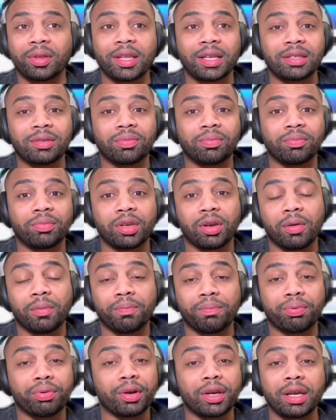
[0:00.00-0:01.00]
That's
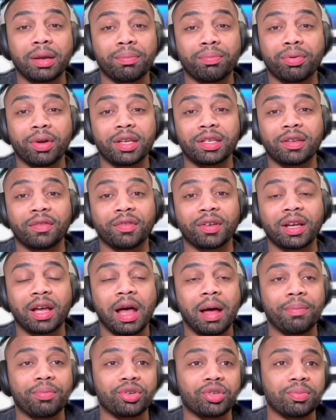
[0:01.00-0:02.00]
pretty impressive
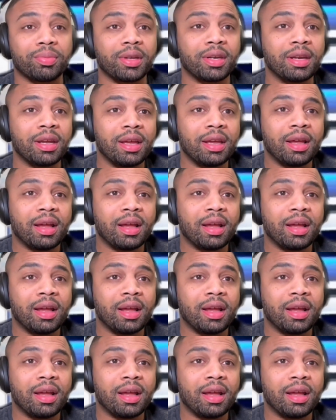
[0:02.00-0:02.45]
accomplishment.